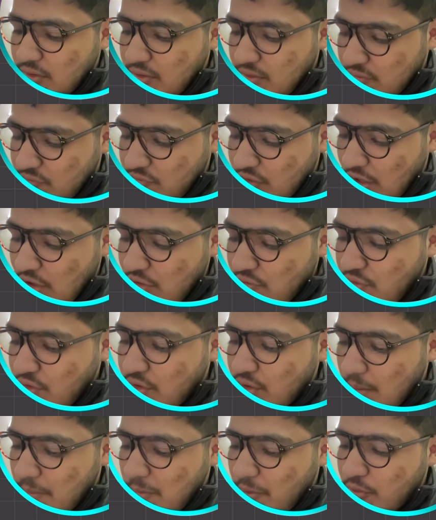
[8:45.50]
Value would
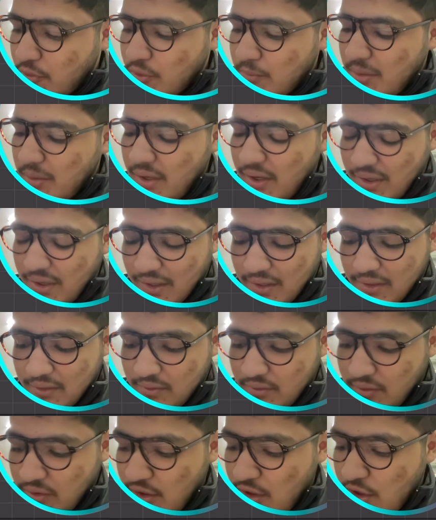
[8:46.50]
come out to be 18.
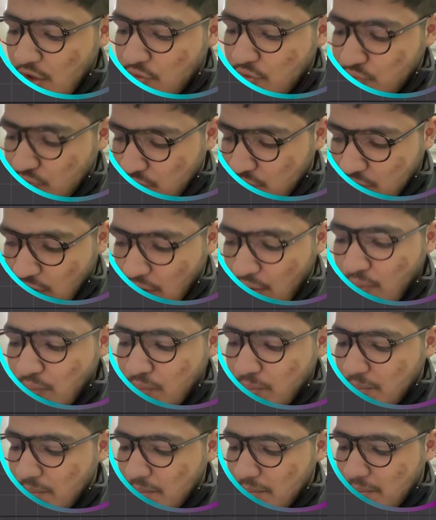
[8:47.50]
So
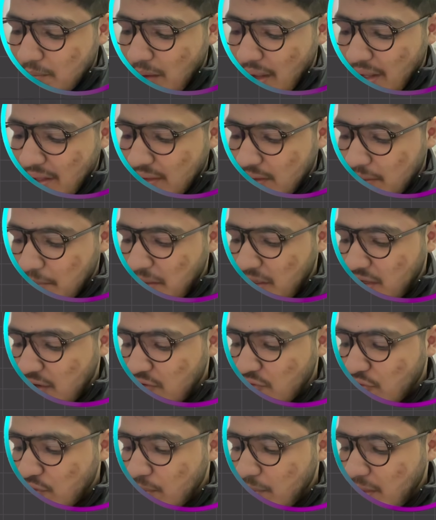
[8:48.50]
now my remainder
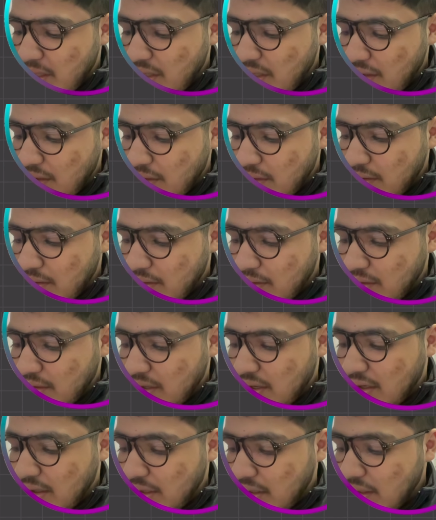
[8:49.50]
would be
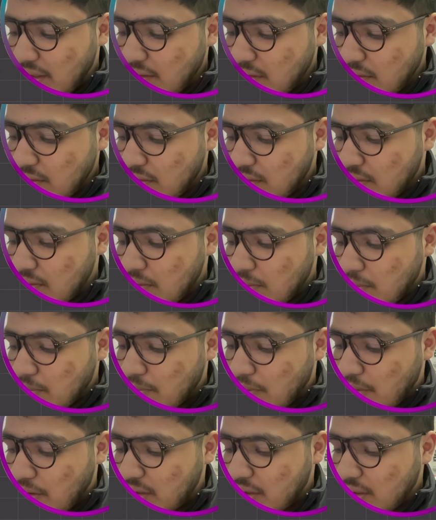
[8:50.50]
18
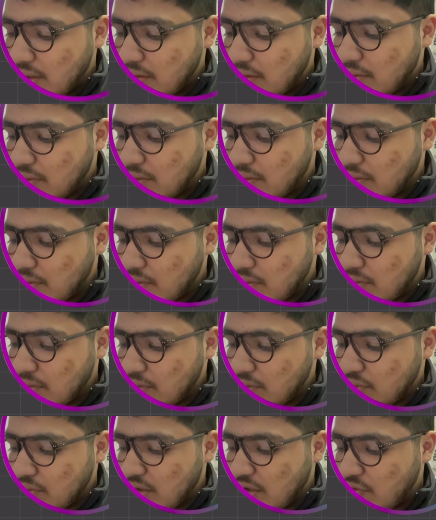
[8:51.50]
mod 10.
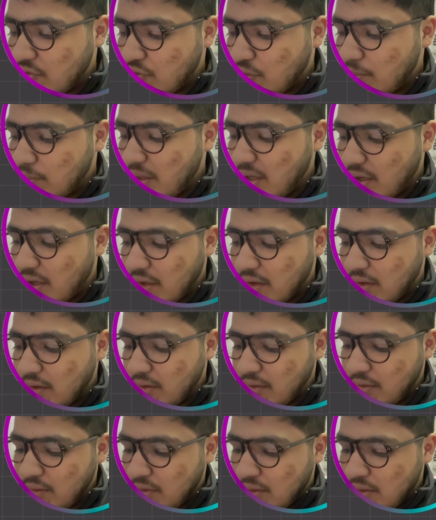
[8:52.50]
It would be 8.
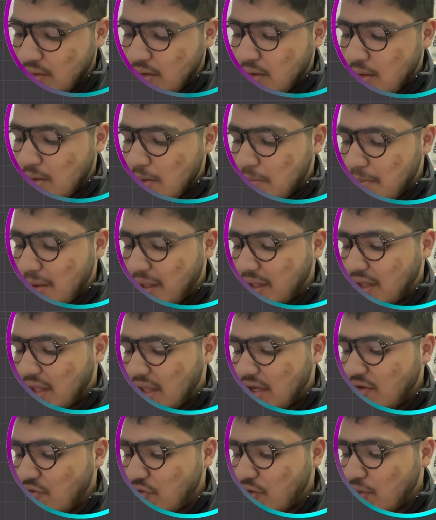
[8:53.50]
My
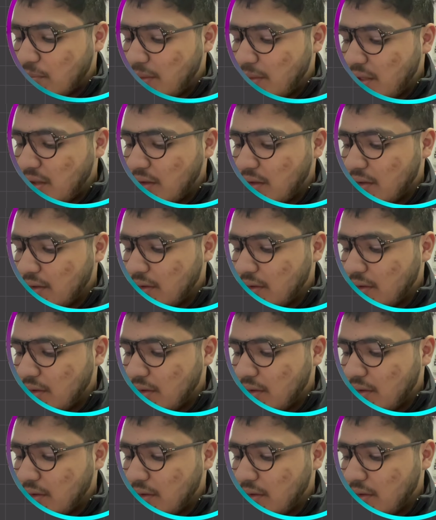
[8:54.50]
carry would be